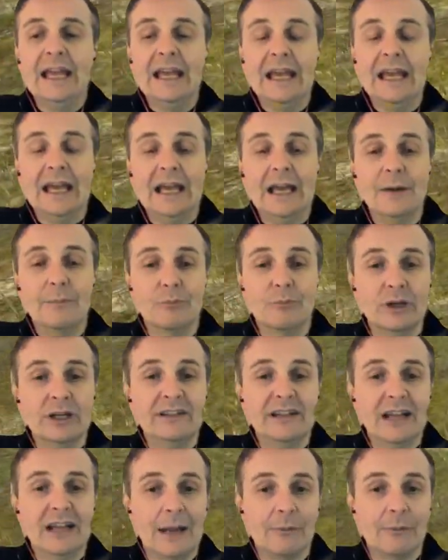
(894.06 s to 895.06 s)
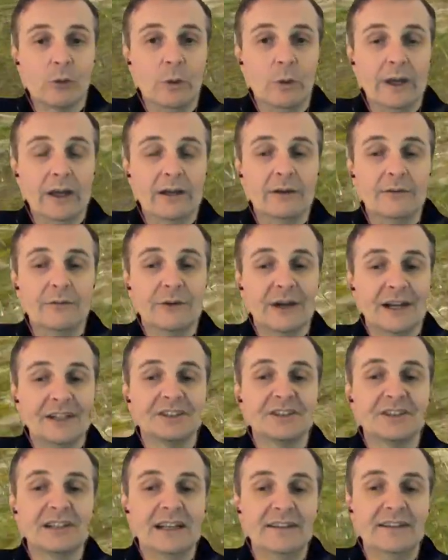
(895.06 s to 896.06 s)
pretty damn quick,
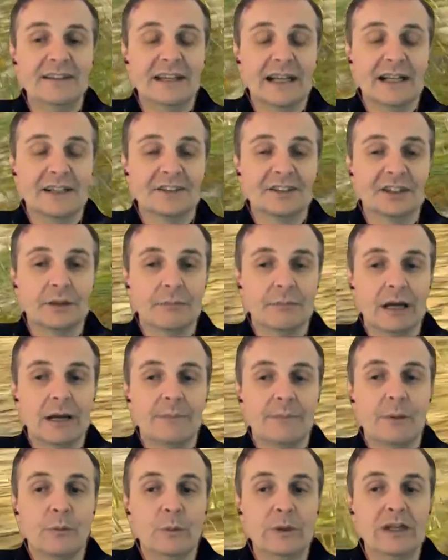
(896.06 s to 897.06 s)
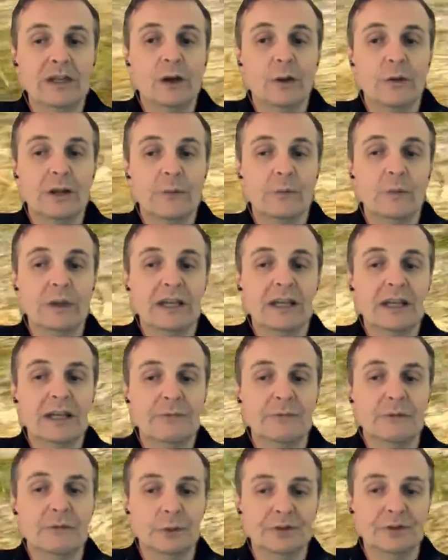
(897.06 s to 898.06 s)
faster than anything else on the map. And we know then we can
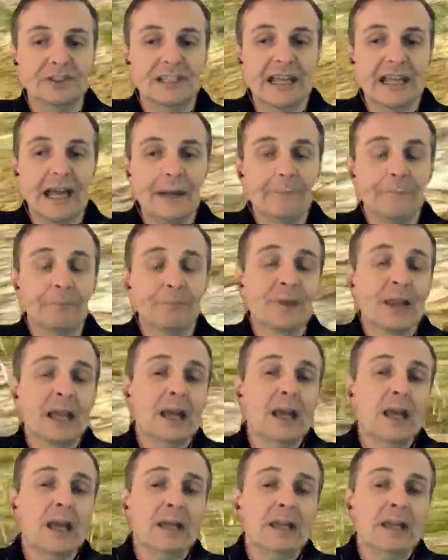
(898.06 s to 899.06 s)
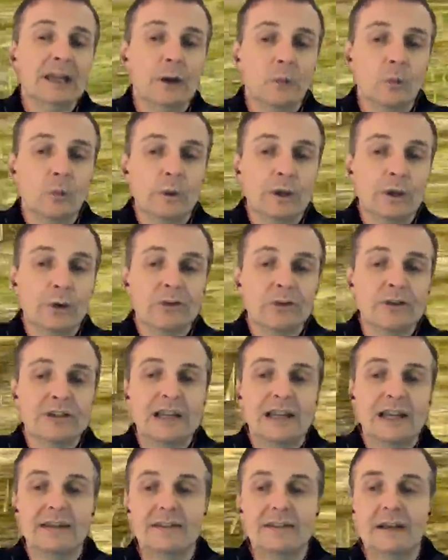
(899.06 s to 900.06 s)
influence the game. Now, we couldn't
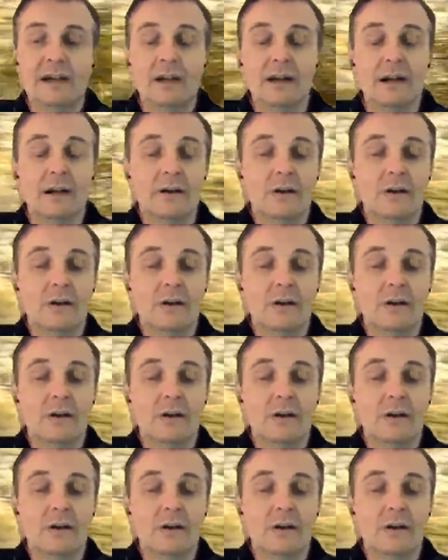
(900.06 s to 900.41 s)
get there